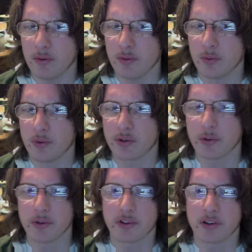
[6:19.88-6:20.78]
when
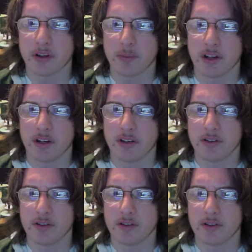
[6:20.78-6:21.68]
Chris Claremont
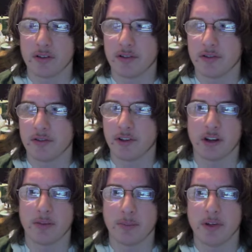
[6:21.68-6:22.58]
and
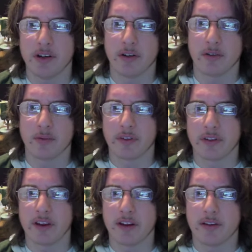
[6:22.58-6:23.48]
John Byrne, when
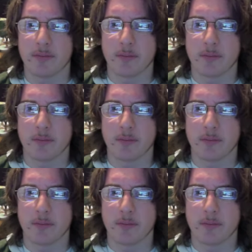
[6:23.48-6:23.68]
they